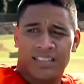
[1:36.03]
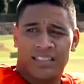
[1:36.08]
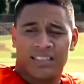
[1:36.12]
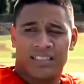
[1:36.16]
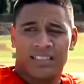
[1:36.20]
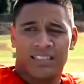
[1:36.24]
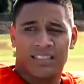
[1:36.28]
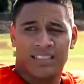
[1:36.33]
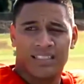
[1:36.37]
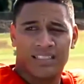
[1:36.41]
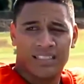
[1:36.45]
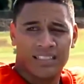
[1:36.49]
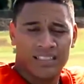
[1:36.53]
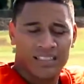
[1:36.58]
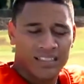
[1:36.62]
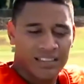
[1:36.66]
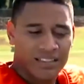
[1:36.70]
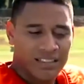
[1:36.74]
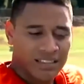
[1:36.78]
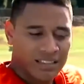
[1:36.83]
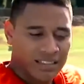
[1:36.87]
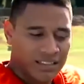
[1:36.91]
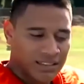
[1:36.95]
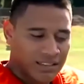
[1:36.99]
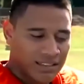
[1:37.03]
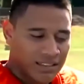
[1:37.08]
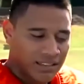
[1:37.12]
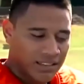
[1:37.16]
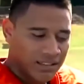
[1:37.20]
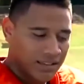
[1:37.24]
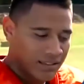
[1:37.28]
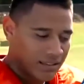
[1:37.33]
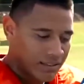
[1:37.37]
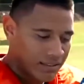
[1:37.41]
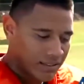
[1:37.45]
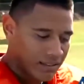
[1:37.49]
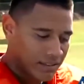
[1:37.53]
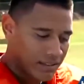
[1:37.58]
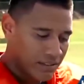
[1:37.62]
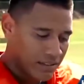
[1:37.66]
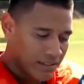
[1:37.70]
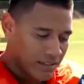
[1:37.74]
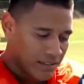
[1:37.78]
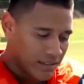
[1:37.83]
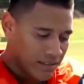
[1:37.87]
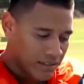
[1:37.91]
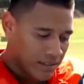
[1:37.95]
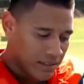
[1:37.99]
in one game. Does it leave
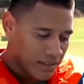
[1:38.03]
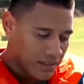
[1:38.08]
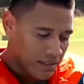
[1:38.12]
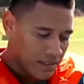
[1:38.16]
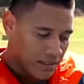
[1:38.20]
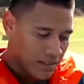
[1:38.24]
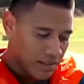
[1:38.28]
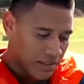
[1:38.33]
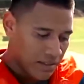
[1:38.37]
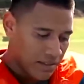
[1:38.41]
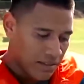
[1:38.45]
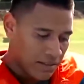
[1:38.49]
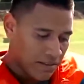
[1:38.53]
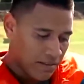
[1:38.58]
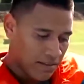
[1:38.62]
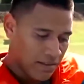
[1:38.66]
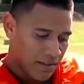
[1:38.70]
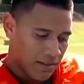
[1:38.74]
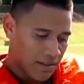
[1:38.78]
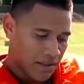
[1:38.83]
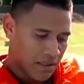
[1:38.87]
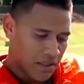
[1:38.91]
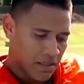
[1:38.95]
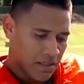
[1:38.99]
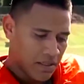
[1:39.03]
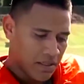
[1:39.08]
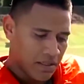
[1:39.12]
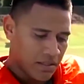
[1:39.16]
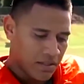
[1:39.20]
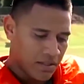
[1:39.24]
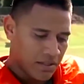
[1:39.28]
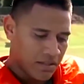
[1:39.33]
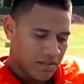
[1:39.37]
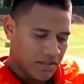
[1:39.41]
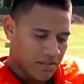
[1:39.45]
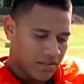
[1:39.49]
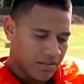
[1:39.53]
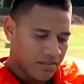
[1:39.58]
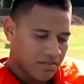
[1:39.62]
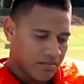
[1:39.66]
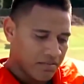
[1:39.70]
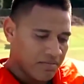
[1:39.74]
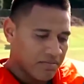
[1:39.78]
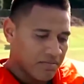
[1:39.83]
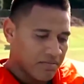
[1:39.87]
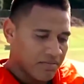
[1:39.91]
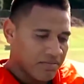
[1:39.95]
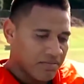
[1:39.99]
you wanting more?
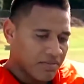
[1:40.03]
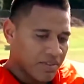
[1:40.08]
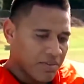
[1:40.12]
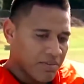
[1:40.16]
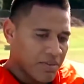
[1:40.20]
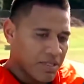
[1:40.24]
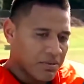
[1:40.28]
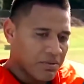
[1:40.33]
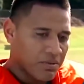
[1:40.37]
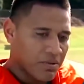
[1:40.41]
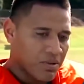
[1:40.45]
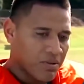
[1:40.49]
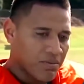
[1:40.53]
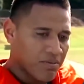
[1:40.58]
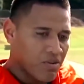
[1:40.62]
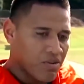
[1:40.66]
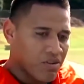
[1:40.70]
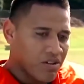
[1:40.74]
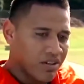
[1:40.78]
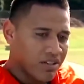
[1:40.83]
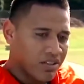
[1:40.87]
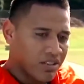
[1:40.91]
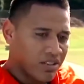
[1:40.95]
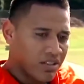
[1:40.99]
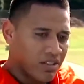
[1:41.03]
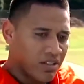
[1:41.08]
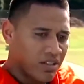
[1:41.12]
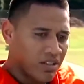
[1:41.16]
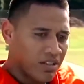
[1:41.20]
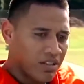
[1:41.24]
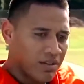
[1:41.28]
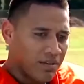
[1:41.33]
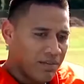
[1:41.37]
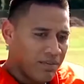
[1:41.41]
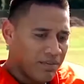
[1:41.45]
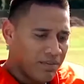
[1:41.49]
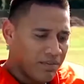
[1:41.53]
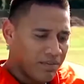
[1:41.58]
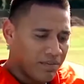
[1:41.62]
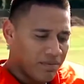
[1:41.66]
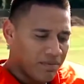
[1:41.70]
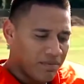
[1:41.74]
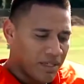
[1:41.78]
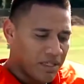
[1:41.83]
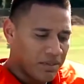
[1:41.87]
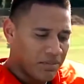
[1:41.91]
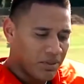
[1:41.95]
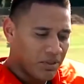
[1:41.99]
Makes me want more. You know, um,
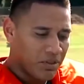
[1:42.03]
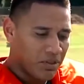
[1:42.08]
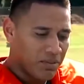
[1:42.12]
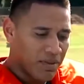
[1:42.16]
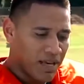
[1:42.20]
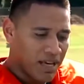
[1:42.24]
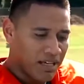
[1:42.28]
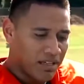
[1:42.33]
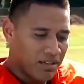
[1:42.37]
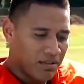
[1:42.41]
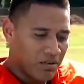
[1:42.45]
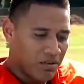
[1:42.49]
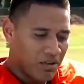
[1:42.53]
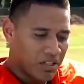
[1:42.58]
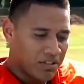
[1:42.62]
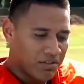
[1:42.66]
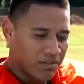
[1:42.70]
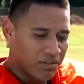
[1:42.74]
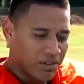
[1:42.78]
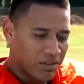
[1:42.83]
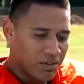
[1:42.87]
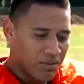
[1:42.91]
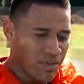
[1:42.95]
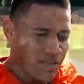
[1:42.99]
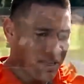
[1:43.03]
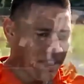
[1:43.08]
makes me go back and watch film,